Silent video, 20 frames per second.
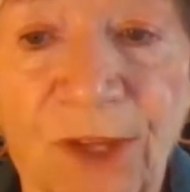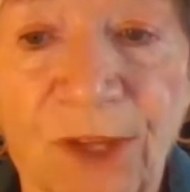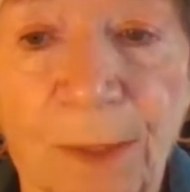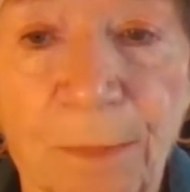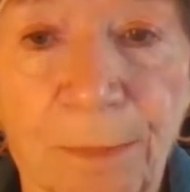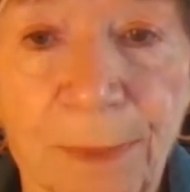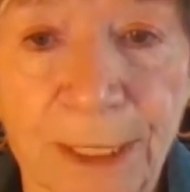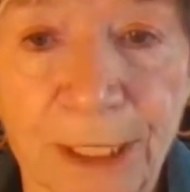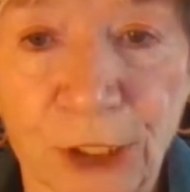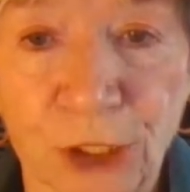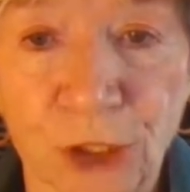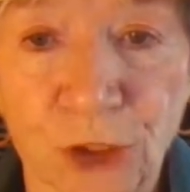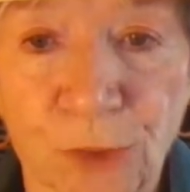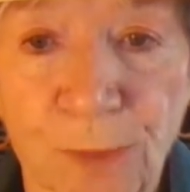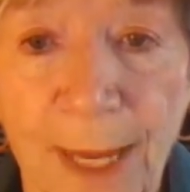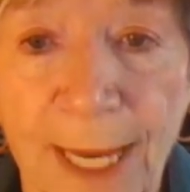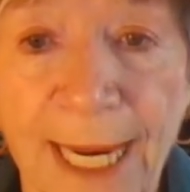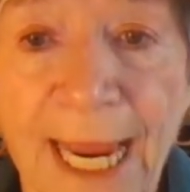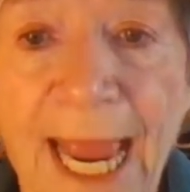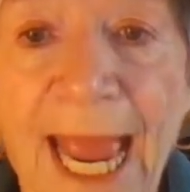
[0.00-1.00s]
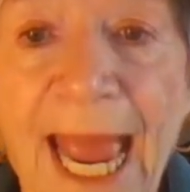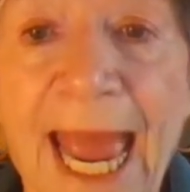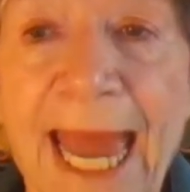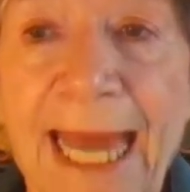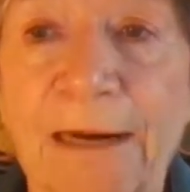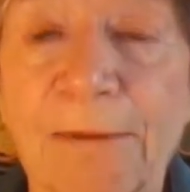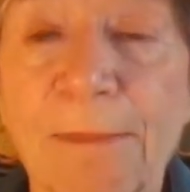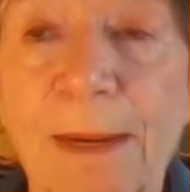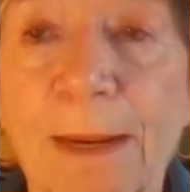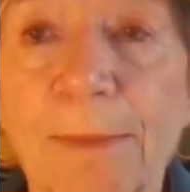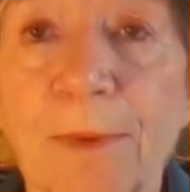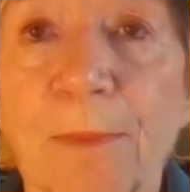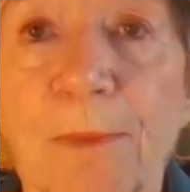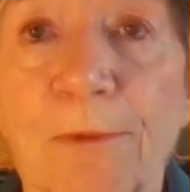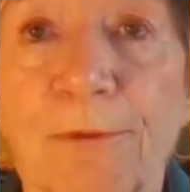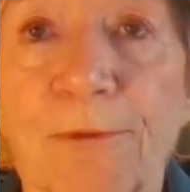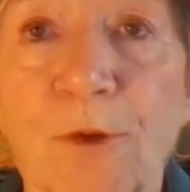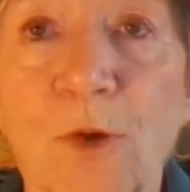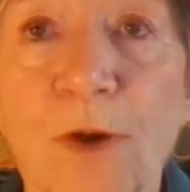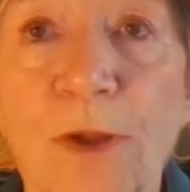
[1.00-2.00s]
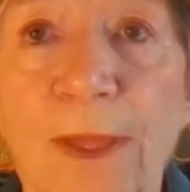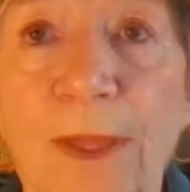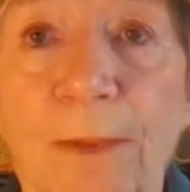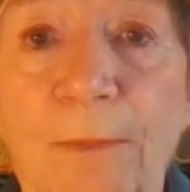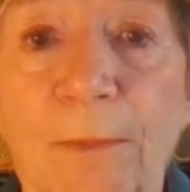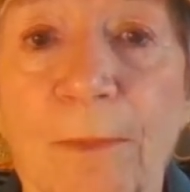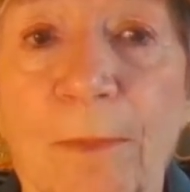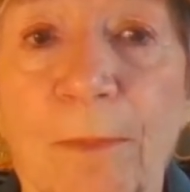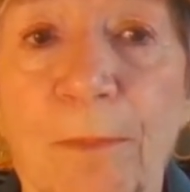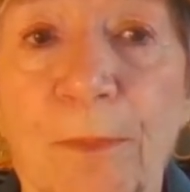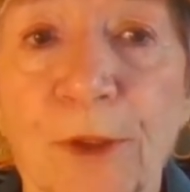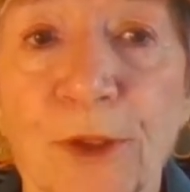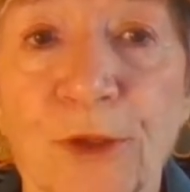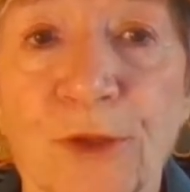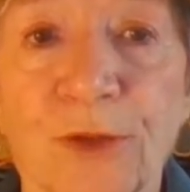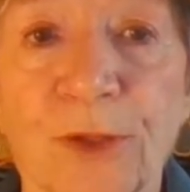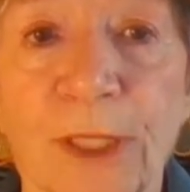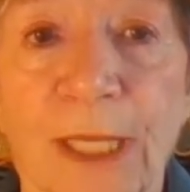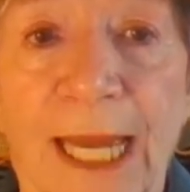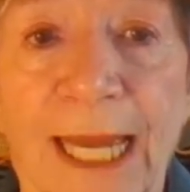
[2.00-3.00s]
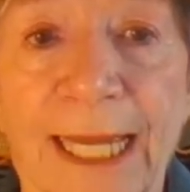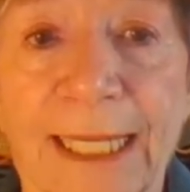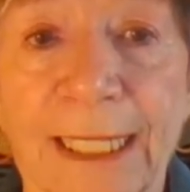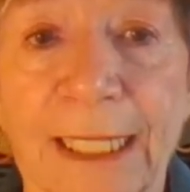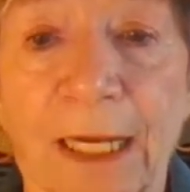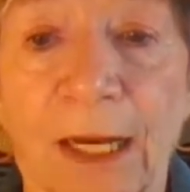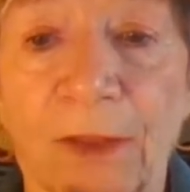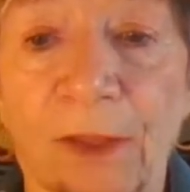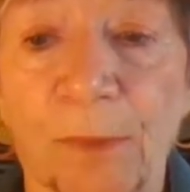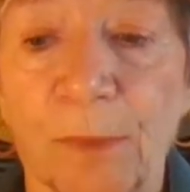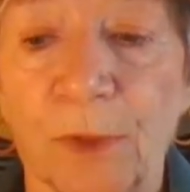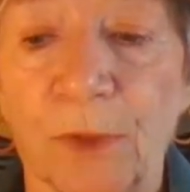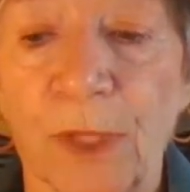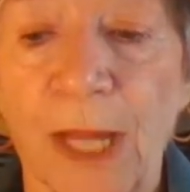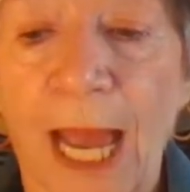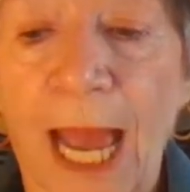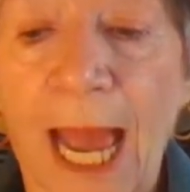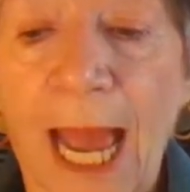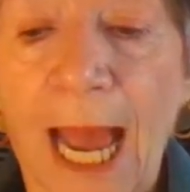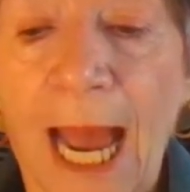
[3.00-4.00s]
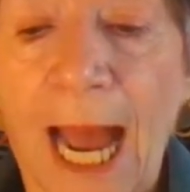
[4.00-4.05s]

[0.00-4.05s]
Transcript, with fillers: they sent pictures back. And I remember before the person landing on the moon,